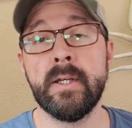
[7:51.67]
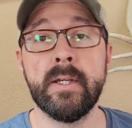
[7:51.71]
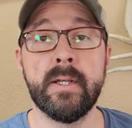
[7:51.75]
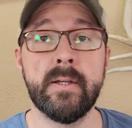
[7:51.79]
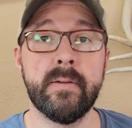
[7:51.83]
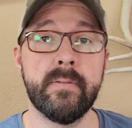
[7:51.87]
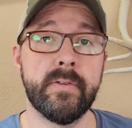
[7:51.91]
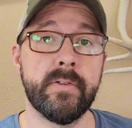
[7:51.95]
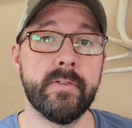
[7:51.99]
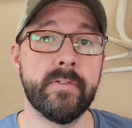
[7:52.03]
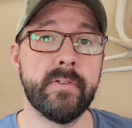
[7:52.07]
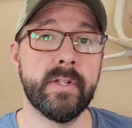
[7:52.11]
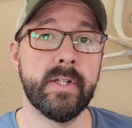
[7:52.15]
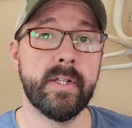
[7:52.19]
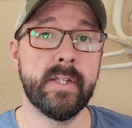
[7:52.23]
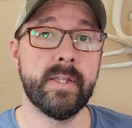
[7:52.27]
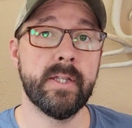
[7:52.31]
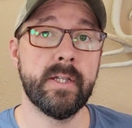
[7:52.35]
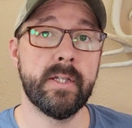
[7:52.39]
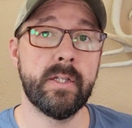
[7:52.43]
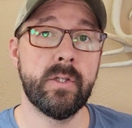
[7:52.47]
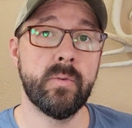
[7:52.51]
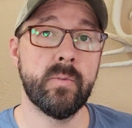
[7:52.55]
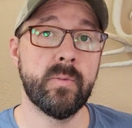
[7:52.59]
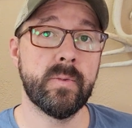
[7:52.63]
If there's
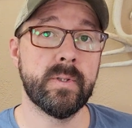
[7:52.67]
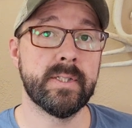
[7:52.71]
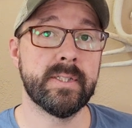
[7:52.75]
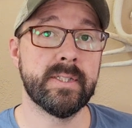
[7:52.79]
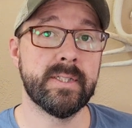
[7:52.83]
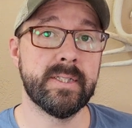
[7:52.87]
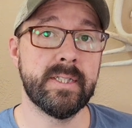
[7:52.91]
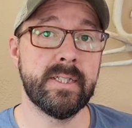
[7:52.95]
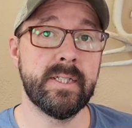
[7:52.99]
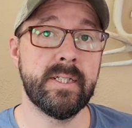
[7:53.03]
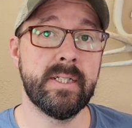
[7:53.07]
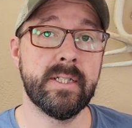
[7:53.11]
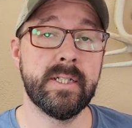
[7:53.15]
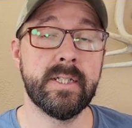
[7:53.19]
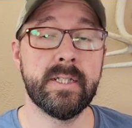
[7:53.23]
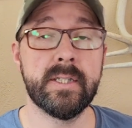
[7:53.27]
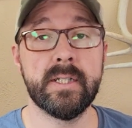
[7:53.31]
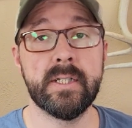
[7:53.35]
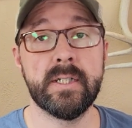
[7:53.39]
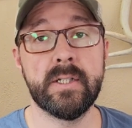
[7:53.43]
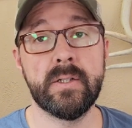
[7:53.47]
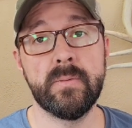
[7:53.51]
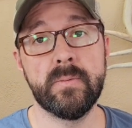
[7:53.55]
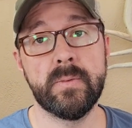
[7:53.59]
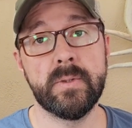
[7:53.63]
anything you want to see,
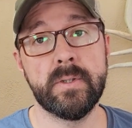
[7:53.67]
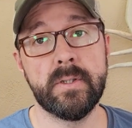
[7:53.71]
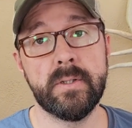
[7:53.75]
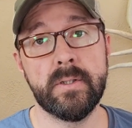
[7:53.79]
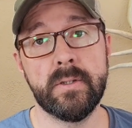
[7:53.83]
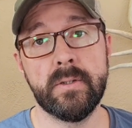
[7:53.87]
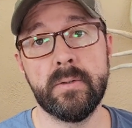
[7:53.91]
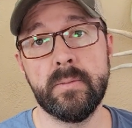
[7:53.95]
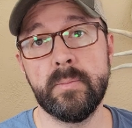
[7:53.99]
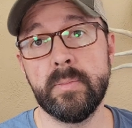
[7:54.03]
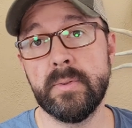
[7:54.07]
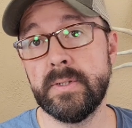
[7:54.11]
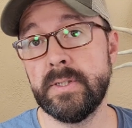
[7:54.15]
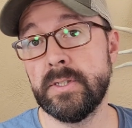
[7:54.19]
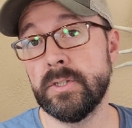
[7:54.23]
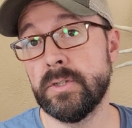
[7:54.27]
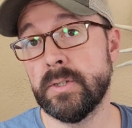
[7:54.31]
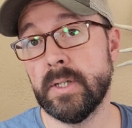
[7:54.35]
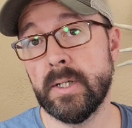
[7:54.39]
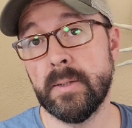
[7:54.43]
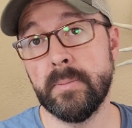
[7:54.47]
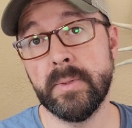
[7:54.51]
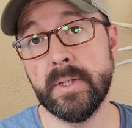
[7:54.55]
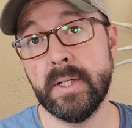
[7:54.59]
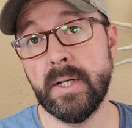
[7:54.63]
anything you want to know, please
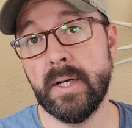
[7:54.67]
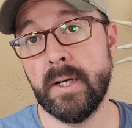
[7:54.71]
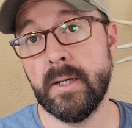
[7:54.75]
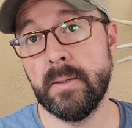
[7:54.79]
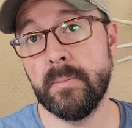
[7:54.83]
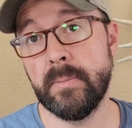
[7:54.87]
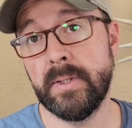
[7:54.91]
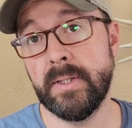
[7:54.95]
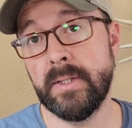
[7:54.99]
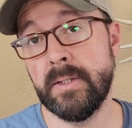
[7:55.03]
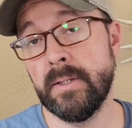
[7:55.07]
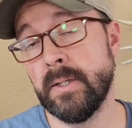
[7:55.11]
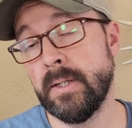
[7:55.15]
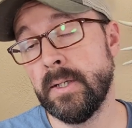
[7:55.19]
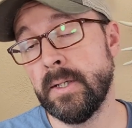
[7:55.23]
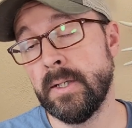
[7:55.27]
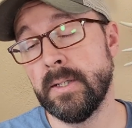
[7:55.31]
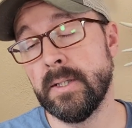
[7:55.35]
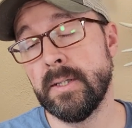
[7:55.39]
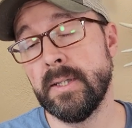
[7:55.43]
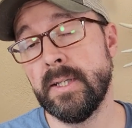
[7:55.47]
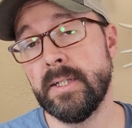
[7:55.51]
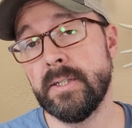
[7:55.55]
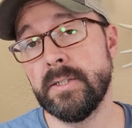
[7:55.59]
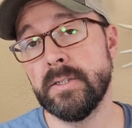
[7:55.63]
drop a comment.
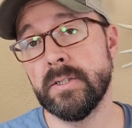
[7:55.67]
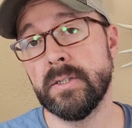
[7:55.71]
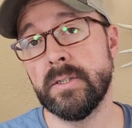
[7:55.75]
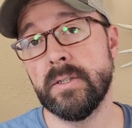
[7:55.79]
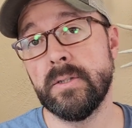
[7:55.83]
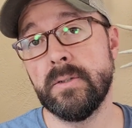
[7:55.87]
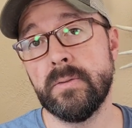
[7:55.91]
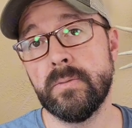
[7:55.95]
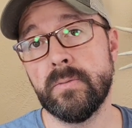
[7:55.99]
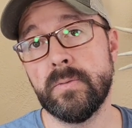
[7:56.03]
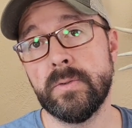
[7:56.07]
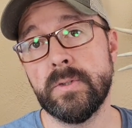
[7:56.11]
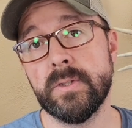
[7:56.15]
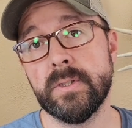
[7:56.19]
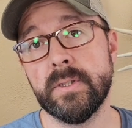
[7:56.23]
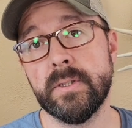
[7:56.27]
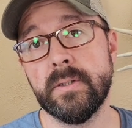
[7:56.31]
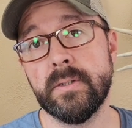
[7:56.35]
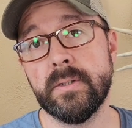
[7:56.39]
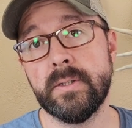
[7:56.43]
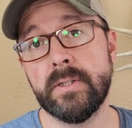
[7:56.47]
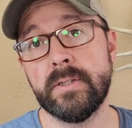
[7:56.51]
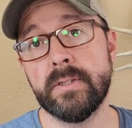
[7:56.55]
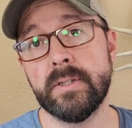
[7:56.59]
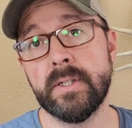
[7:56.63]
Let us know and we'll
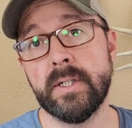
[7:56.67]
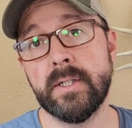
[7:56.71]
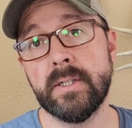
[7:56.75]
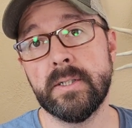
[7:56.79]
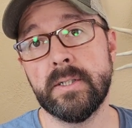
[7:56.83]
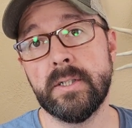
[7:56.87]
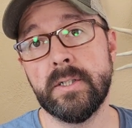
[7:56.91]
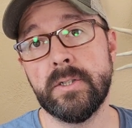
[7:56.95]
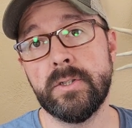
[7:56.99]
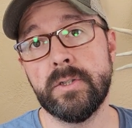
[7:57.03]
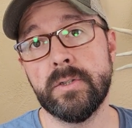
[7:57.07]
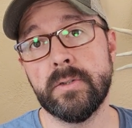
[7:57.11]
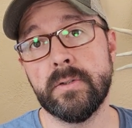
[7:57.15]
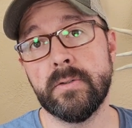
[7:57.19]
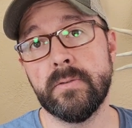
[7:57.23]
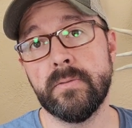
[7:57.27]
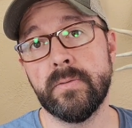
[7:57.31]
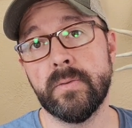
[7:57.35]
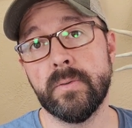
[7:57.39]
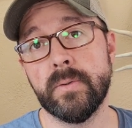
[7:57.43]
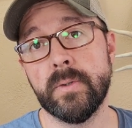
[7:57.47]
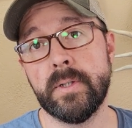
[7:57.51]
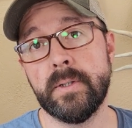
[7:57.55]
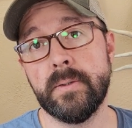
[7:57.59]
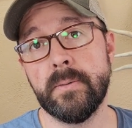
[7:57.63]
certainly try to touch on it
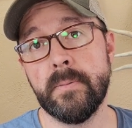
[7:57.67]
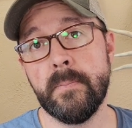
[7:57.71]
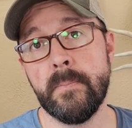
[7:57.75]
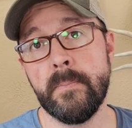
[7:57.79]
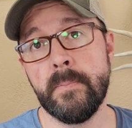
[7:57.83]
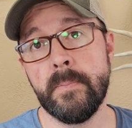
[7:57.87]
for you.